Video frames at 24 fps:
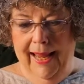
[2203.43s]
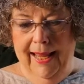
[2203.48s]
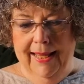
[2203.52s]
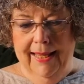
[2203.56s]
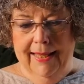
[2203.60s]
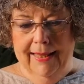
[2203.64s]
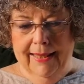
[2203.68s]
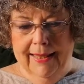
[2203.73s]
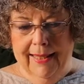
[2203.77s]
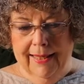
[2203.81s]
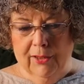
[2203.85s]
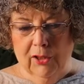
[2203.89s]

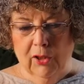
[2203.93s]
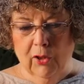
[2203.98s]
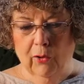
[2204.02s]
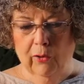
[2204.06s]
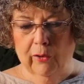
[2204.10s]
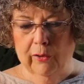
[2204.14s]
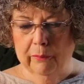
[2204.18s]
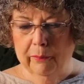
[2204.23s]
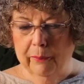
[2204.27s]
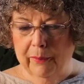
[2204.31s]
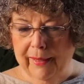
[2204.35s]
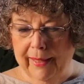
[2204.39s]
The
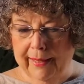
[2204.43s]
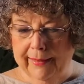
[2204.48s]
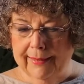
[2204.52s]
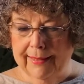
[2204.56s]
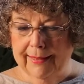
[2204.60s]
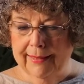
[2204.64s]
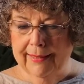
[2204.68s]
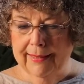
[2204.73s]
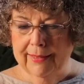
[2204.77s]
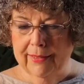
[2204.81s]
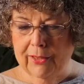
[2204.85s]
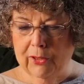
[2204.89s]
solar
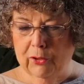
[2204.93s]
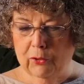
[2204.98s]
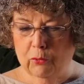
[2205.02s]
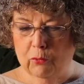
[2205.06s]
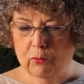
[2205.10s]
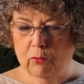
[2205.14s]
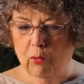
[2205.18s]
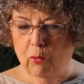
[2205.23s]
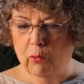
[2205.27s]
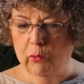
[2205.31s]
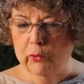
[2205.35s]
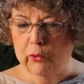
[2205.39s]
plexus
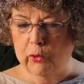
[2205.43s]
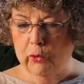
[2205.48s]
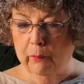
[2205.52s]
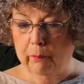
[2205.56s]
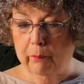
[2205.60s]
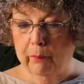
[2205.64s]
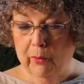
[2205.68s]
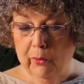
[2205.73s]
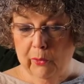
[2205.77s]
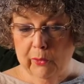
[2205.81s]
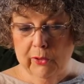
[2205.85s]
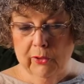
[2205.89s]
controls your
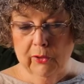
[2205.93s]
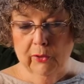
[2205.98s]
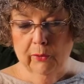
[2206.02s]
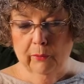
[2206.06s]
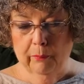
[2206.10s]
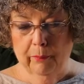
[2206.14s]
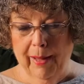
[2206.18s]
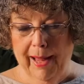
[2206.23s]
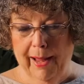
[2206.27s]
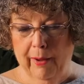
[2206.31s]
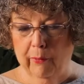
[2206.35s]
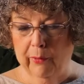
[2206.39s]
personal
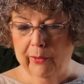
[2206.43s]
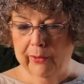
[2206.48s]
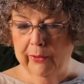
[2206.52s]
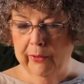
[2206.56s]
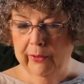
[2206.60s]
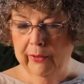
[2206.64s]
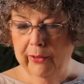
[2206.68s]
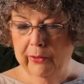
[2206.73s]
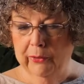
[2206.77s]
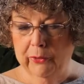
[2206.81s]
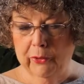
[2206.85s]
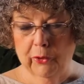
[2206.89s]
power,
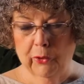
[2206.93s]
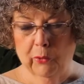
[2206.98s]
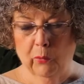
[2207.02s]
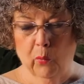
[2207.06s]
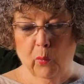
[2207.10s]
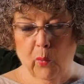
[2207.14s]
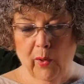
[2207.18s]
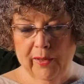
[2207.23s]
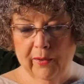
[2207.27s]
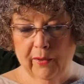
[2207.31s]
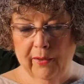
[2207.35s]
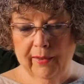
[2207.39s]
your
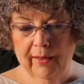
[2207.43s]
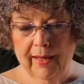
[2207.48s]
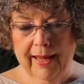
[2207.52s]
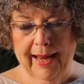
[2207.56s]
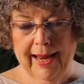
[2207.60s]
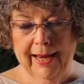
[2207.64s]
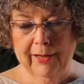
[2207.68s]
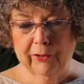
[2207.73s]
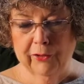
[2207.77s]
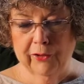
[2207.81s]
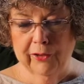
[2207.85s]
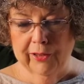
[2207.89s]
will,
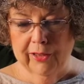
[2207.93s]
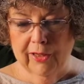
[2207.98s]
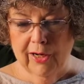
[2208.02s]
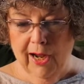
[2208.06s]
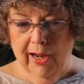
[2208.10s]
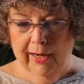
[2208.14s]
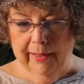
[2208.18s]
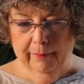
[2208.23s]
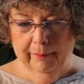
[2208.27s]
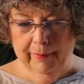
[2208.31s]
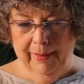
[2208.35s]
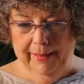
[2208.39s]
and your
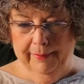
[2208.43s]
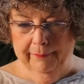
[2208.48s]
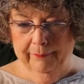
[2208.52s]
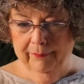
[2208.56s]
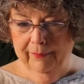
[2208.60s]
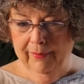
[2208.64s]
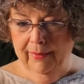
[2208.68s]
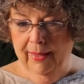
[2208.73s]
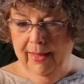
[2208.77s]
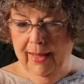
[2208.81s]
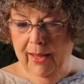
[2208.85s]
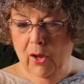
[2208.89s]
autonomy.
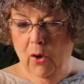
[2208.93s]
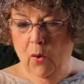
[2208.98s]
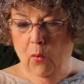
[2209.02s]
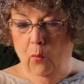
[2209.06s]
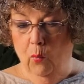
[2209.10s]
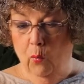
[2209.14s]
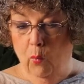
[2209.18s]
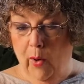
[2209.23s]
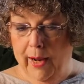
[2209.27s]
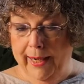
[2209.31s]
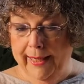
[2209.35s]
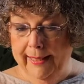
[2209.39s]

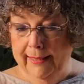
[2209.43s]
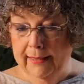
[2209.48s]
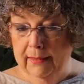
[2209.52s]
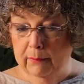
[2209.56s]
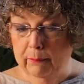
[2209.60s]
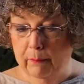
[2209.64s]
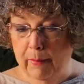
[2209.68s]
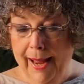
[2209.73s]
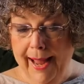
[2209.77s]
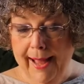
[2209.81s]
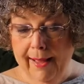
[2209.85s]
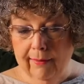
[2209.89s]
When it's
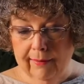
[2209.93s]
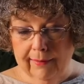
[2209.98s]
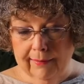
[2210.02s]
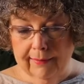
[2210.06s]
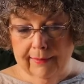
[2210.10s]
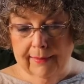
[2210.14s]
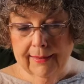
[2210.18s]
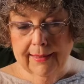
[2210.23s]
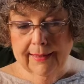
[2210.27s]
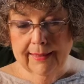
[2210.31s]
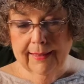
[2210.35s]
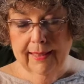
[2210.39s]

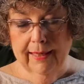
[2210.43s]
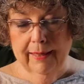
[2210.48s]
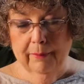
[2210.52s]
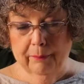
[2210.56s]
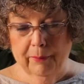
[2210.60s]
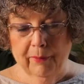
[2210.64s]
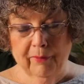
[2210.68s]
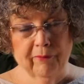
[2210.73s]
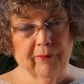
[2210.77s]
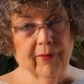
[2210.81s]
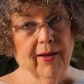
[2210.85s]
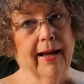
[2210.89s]
balanced, it
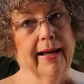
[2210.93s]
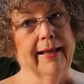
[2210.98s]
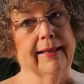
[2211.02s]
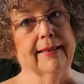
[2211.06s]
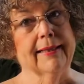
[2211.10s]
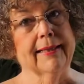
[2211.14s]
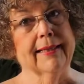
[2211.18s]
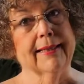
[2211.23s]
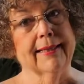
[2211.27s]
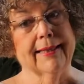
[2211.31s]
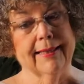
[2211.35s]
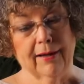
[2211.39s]
provides
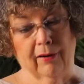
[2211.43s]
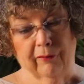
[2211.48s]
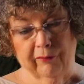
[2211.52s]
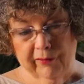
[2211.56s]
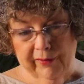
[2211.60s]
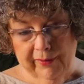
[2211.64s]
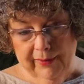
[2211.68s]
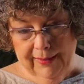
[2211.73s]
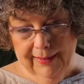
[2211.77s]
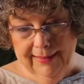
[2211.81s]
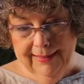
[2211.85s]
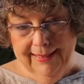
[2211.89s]

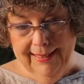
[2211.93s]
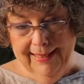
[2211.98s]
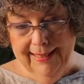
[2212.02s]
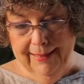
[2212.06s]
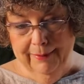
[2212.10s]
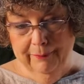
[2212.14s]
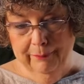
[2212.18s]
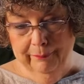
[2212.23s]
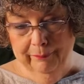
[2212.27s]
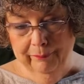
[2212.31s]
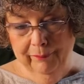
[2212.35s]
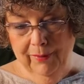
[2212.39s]

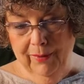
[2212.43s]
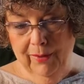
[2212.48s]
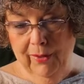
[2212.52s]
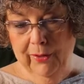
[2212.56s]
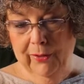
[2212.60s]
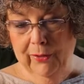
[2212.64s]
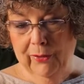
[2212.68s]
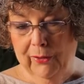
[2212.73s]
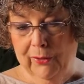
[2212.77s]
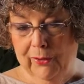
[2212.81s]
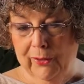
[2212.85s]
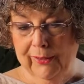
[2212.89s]
self-esteem,
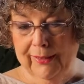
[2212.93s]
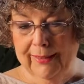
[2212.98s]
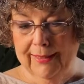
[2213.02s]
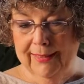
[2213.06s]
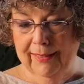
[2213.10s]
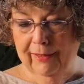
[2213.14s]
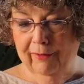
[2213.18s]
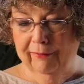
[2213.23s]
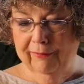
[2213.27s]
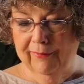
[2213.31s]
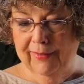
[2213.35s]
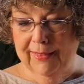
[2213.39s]
good
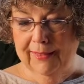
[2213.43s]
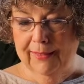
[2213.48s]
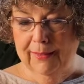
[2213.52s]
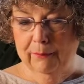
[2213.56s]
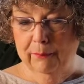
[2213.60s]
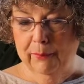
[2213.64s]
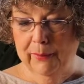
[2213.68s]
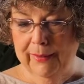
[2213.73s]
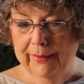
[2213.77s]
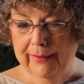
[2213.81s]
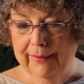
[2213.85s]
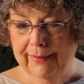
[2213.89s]

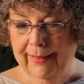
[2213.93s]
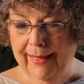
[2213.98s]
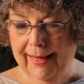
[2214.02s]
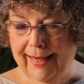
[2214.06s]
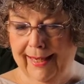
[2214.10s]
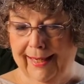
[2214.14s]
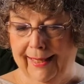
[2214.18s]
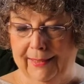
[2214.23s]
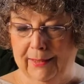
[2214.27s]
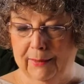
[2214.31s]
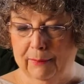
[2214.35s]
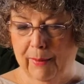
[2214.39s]
self-discipline,
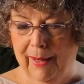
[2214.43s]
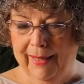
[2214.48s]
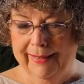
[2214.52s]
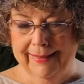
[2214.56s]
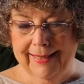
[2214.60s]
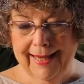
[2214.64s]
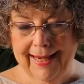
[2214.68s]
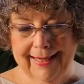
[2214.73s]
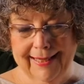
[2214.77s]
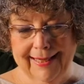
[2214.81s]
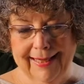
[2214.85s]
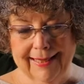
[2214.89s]
and a
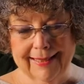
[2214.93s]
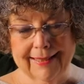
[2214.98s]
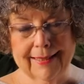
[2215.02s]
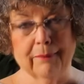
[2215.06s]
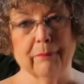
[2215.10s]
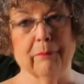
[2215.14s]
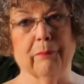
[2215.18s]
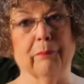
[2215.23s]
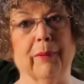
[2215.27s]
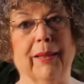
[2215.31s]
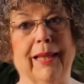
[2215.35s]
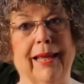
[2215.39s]
spontaneous
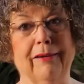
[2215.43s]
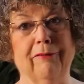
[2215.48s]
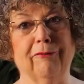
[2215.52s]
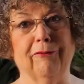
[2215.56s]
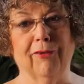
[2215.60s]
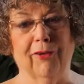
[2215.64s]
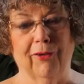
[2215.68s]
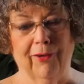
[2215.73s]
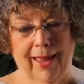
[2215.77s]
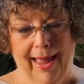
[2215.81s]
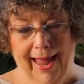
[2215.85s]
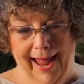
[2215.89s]
and
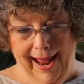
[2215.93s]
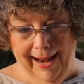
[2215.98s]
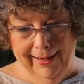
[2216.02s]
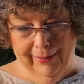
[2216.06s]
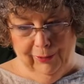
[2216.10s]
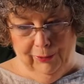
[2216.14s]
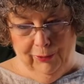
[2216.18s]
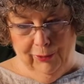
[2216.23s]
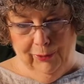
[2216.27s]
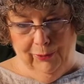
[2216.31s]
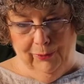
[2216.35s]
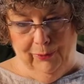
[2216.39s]
playful
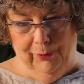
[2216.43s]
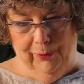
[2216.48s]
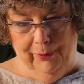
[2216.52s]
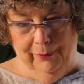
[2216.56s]
attitude,